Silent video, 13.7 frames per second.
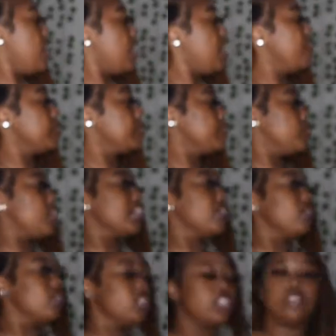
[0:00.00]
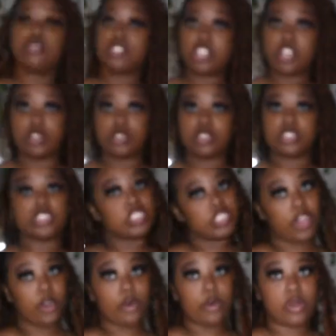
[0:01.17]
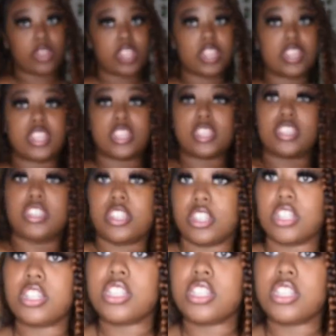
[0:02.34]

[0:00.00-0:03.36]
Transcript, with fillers: I'm going to be trying on those clothes. So, yeah,